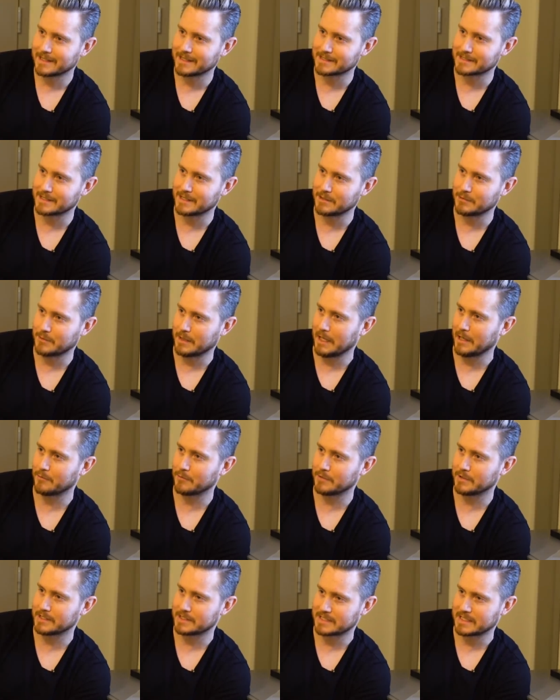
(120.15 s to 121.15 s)
is that you can't
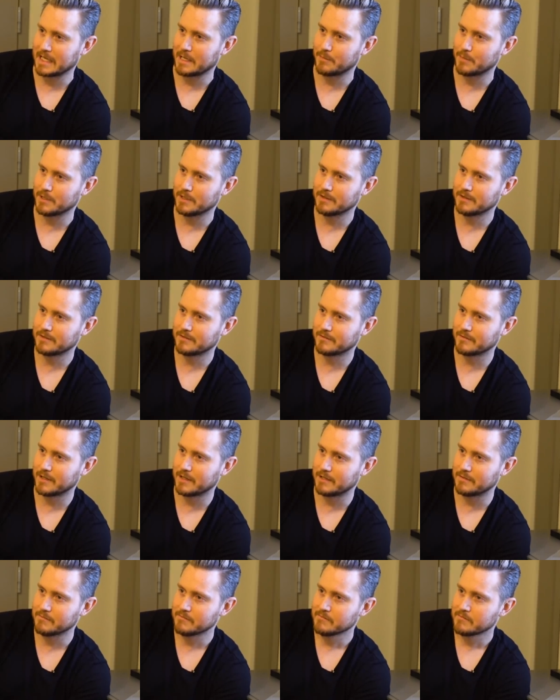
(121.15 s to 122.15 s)
really escape it,
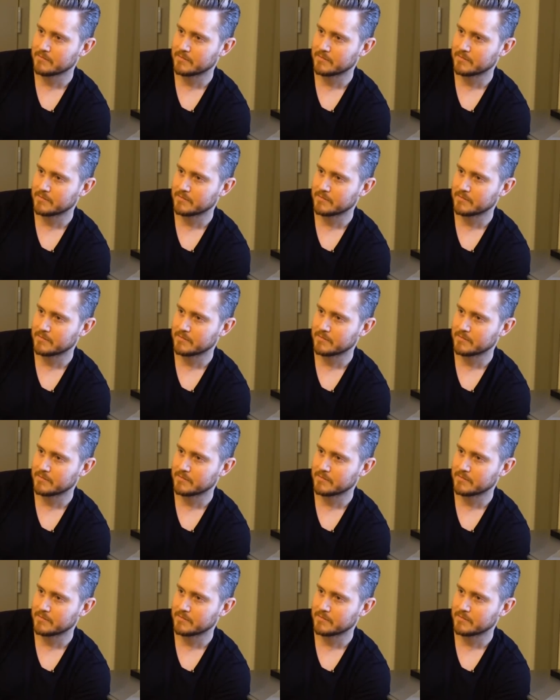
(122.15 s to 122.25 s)
right?